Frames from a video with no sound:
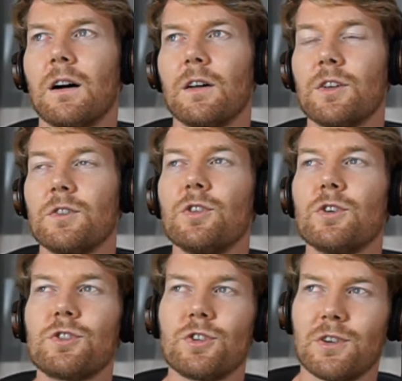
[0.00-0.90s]

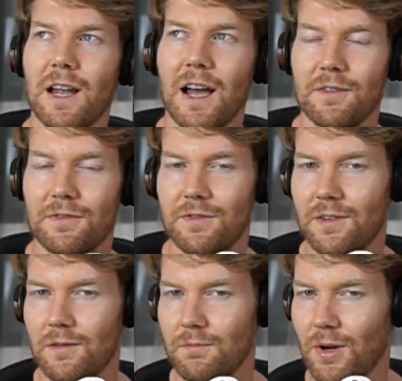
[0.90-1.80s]
Nurture Life
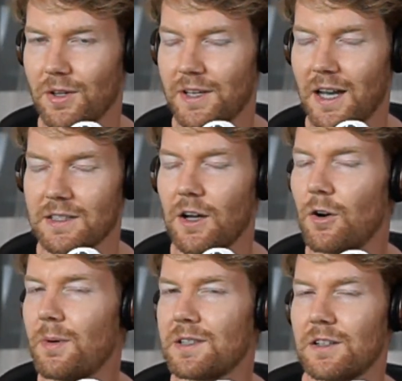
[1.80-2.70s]
podcast. I
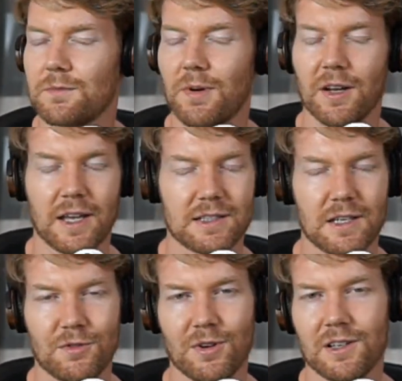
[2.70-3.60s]
hope I said his podcast
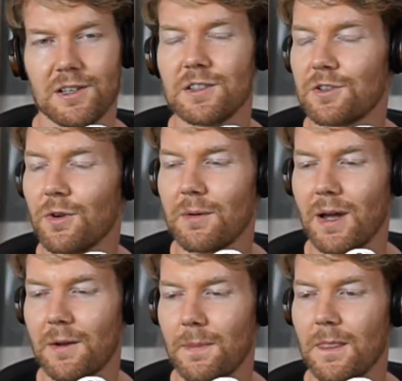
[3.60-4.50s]
name correctly. He's a great
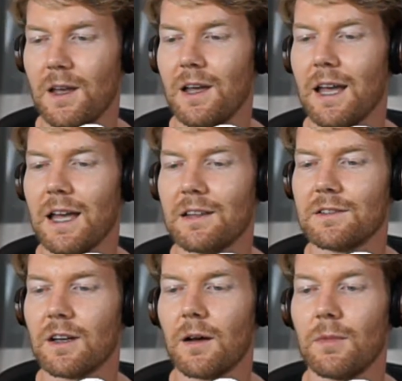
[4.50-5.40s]
man.
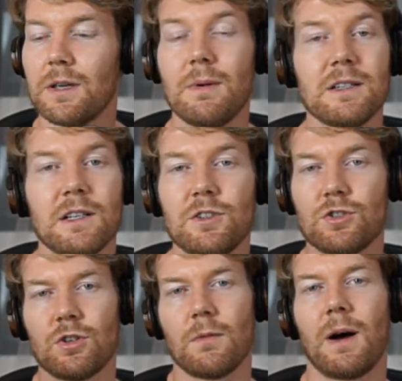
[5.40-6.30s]
And he basically
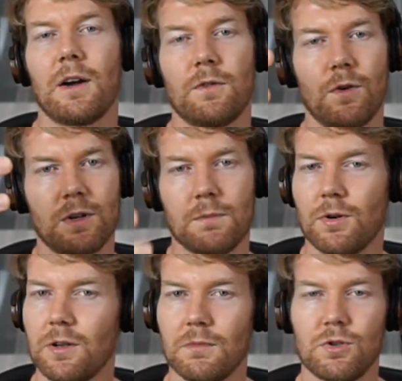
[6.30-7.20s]
just took a microphone, he
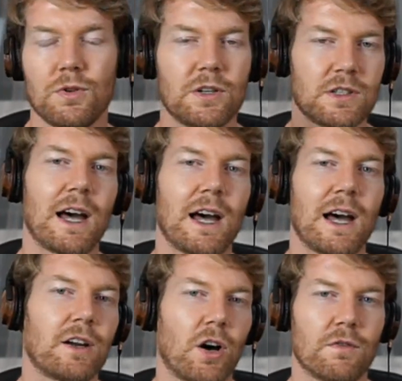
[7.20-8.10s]
put it in between us, and we
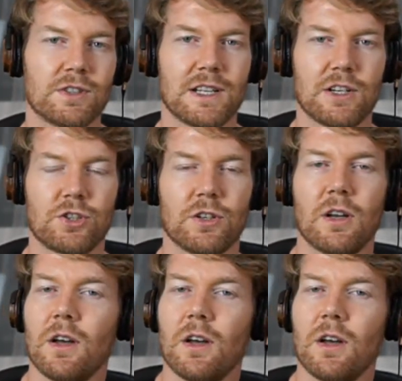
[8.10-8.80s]
had a conversation.